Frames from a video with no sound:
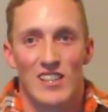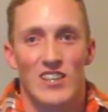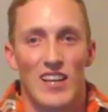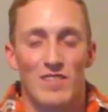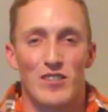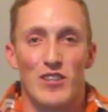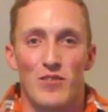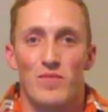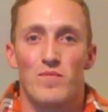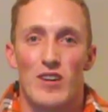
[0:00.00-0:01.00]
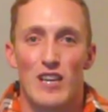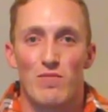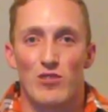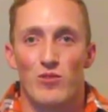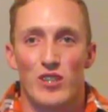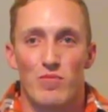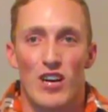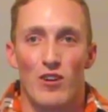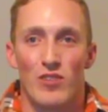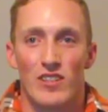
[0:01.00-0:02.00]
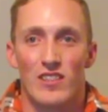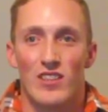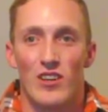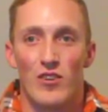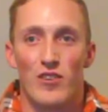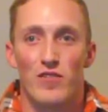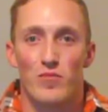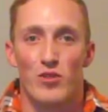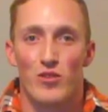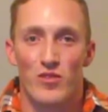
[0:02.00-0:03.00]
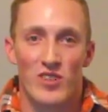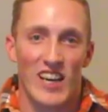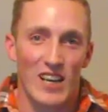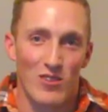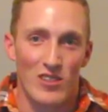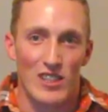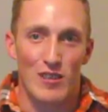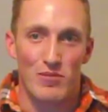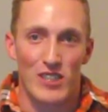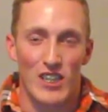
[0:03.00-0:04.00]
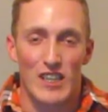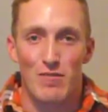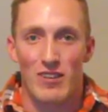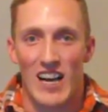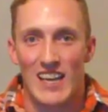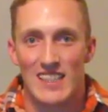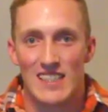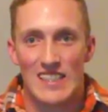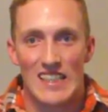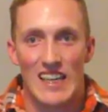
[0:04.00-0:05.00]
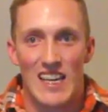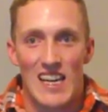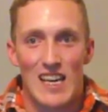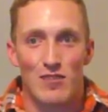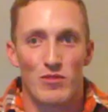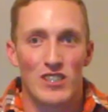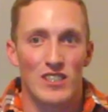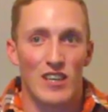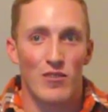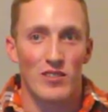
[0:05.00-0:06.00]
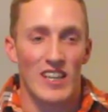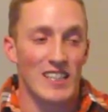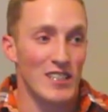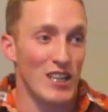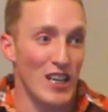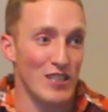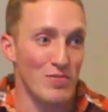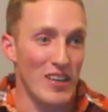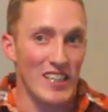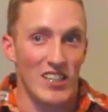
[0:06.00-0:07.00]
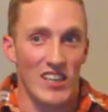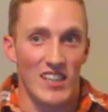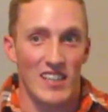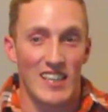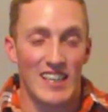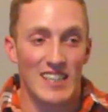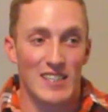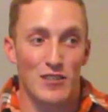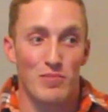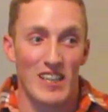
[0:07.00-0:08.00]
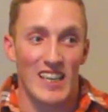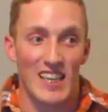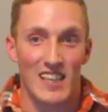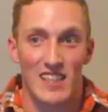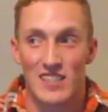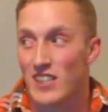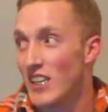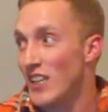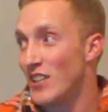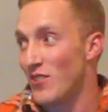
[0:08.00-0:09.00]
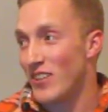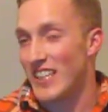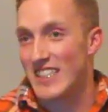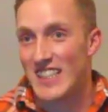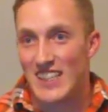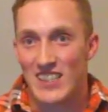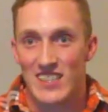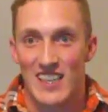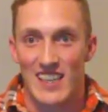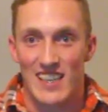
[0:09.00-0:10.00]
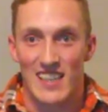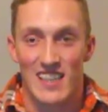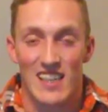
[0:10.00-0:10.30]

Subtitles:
Good afternoon. My name is William Otworth, owner of a beautiful Catahoula leopard dog named Cotton. As much as I would like to talk to my dog, he doesn't speak English, nor does he understand it.